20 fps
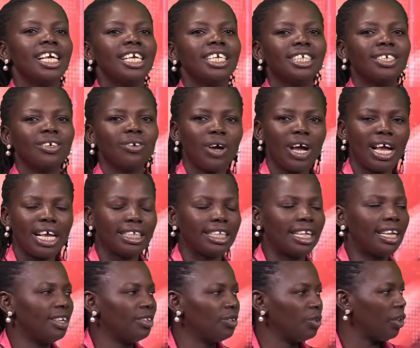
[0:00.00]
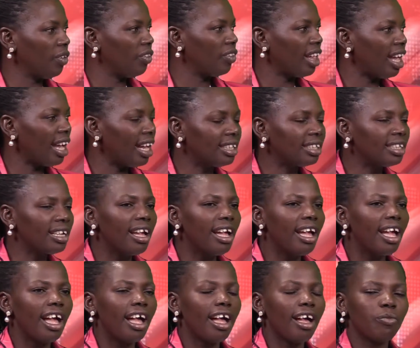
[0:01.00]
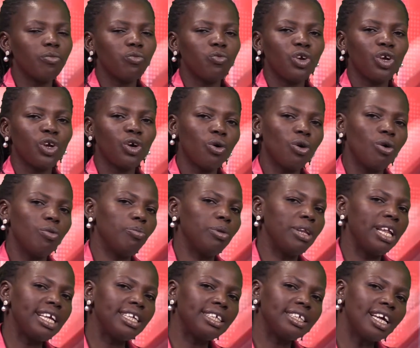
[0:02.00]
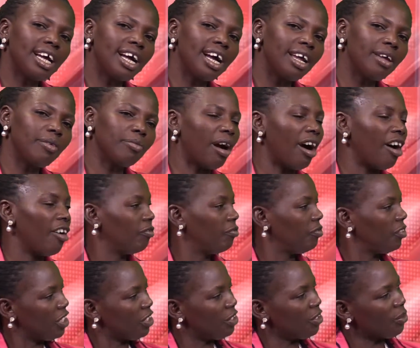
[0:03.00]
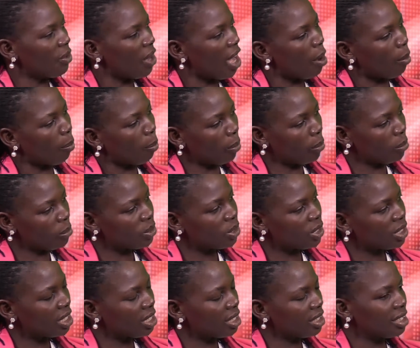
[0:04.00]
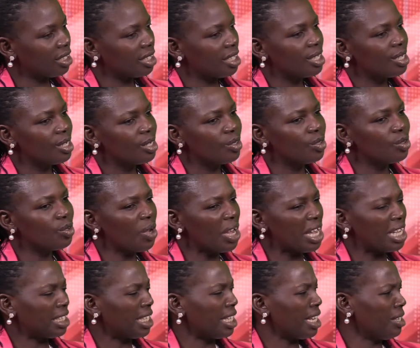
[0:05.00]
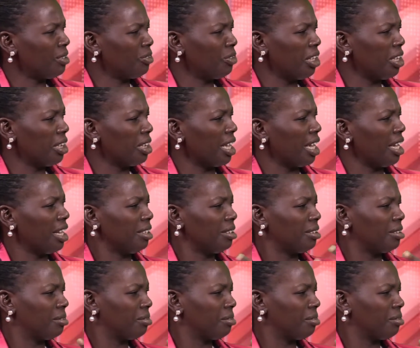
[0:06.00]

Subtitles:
So I started doing that. And we go on playtime, our video, I'll post it. So I started doing that.